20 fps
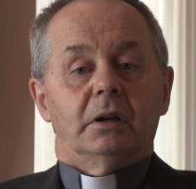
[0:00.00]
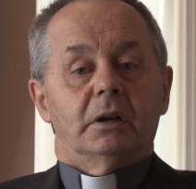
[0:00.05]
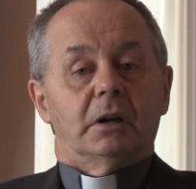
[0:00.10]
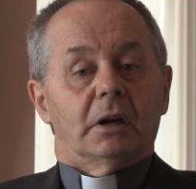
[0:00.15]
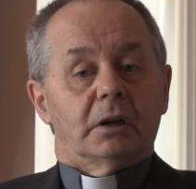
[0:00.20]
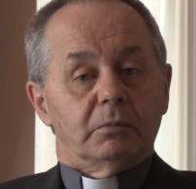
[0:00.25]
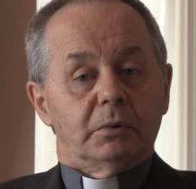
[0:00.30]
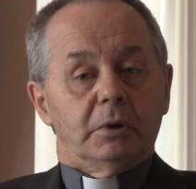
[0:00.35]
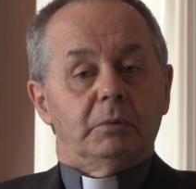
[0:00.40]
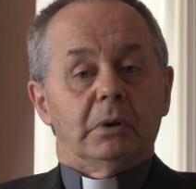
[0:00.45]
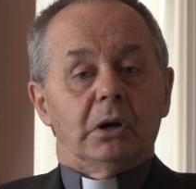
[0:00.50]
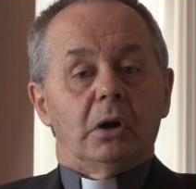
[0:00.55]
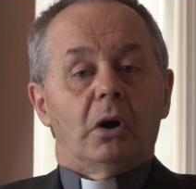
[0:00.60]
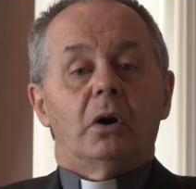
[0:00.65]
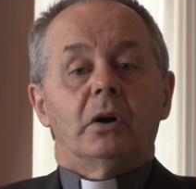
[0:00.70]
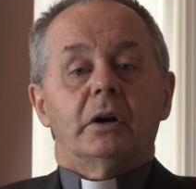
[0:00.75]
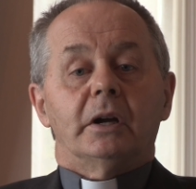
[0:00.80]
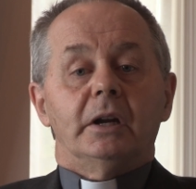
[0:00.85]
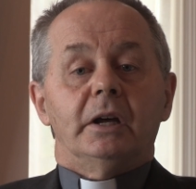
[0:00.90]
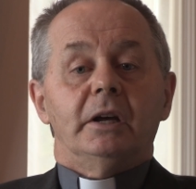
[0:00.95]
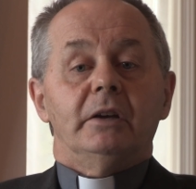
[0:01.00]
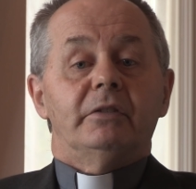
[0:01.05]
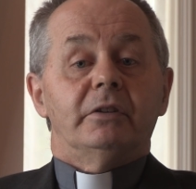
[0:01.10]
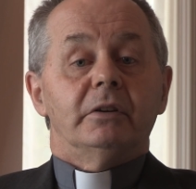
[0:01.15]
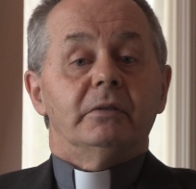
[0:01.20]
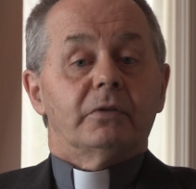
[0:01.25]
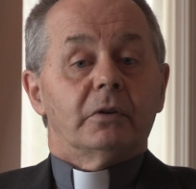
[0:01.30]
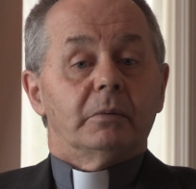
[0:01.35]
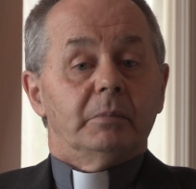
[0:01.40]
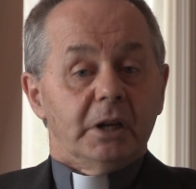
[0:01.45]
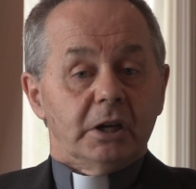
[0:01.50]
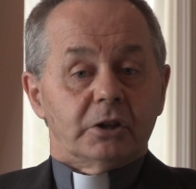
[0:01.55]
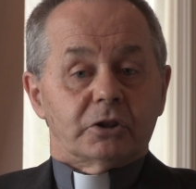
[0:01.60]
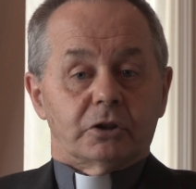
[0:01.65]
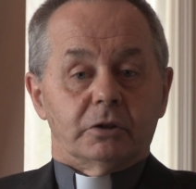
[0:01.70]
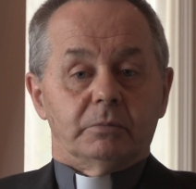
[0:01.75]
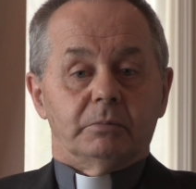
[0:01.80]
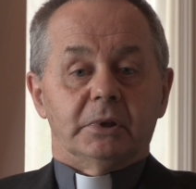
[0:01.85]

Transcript: and we will organise information